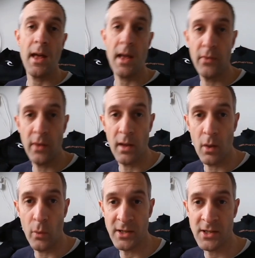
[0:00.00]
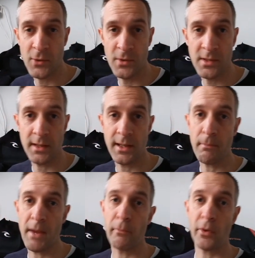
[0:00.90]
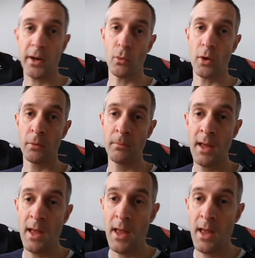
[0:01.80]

and the wetsuit. It kept my body warm.